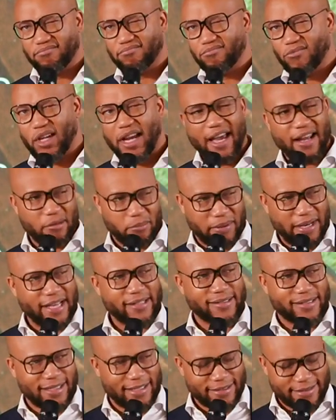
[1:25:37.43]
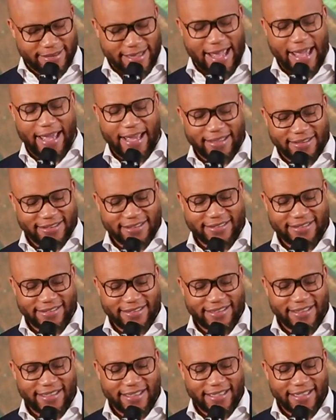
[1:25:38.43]
What kind of blessing is that?
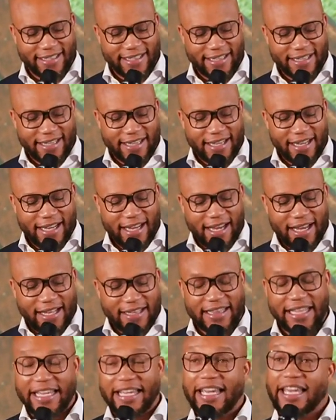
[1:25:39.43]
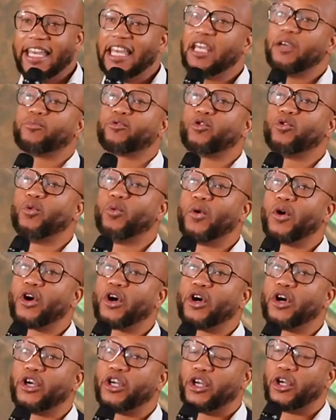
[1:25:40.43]
The Hebrew
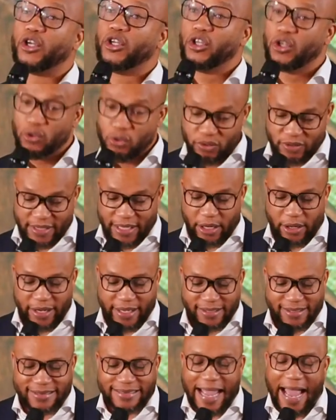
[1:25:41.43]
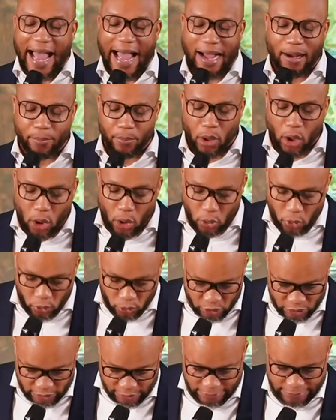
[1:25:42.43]
word used there is
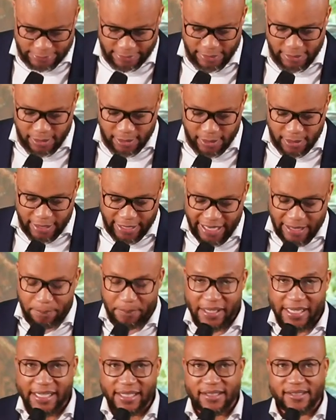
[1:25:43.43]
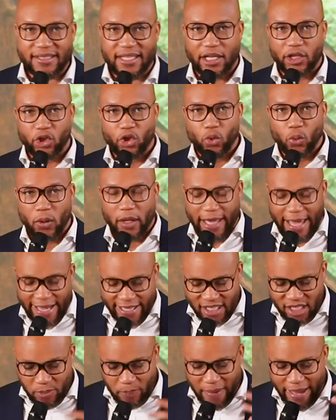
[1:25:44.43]
ta'abod. It means that you will
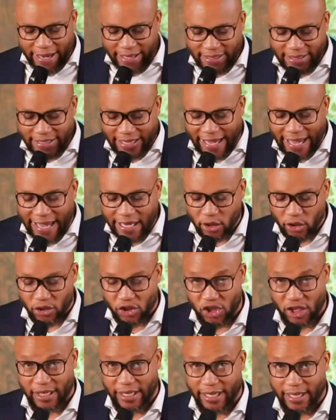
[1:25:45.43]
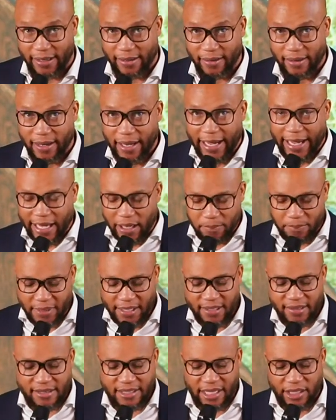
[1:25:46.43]
expend energy. It
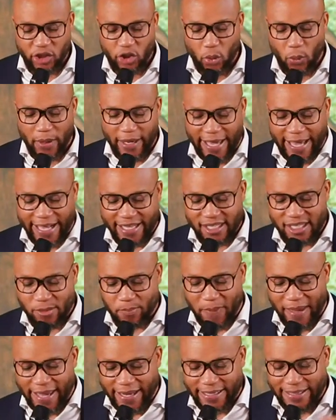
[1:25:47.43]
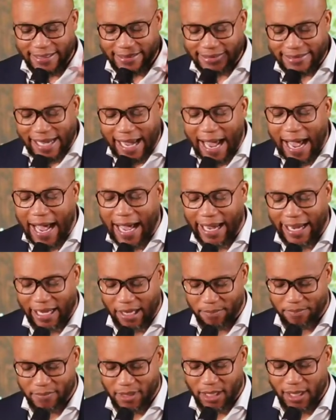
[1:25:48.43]
means that you will expend
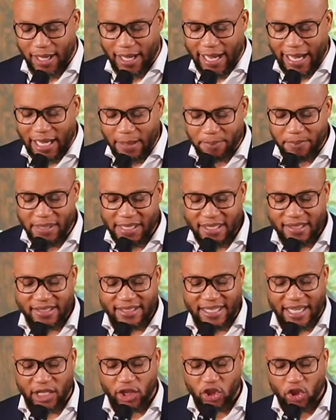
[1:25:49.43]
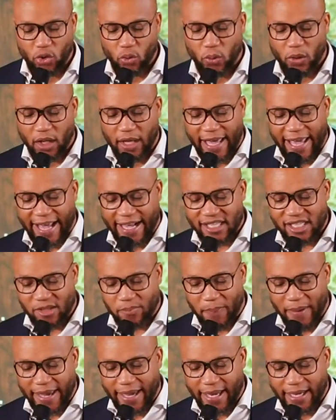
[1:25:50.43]
time. It means that you will
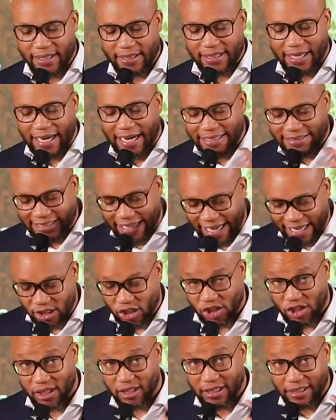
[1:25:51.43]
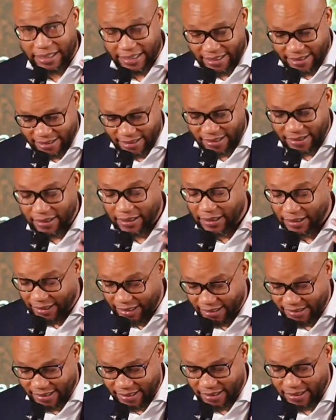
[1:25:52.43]
expend attention. Listen,
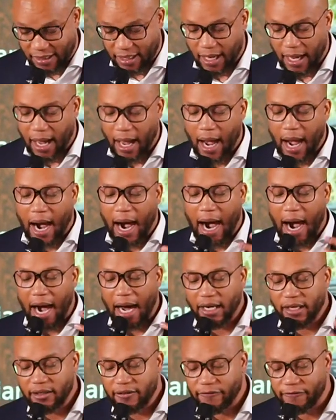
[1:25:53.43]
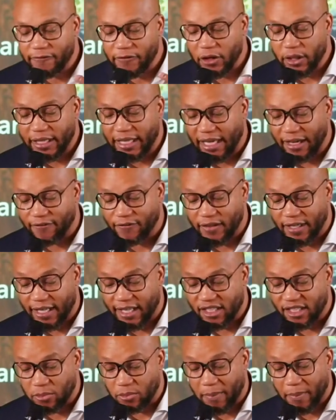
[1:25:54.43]
listen.
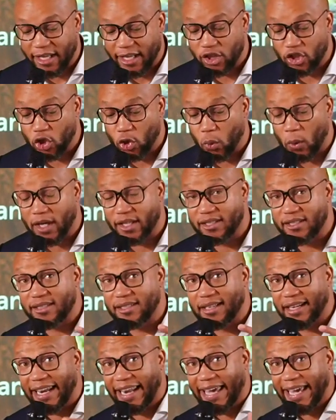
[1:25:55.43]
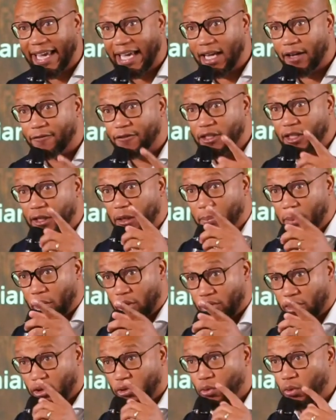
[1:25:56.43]
Unforgiveness makes you a slave to the
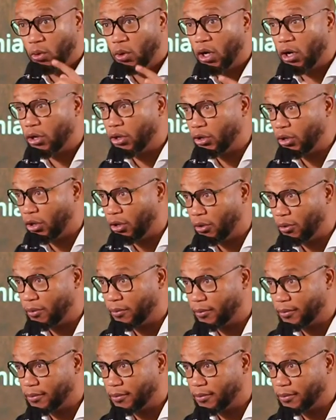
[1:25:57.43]
person who hurt you.